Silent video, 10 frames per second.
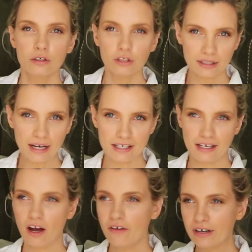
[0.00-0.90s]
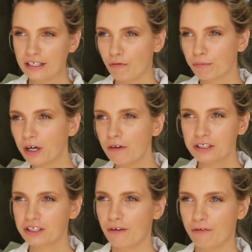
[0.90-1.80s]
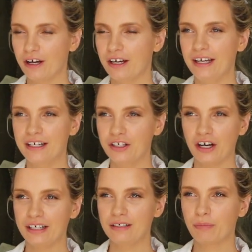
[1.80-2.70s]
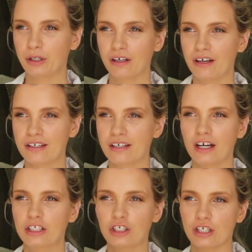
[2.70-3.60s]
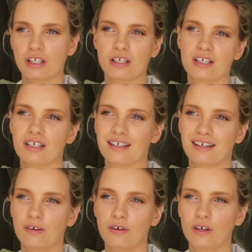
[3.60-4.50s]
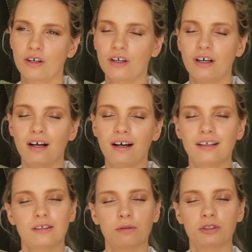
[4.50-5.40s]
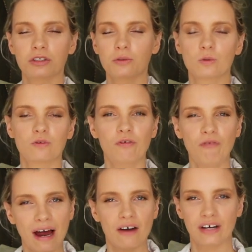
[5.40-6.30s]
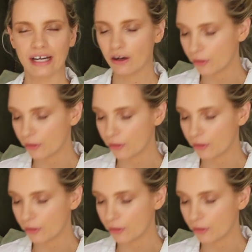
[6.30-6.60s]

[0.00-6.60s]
Just get it. I read it from cover to cover in a night, because I just, uh, I, I was just sort of devouring it.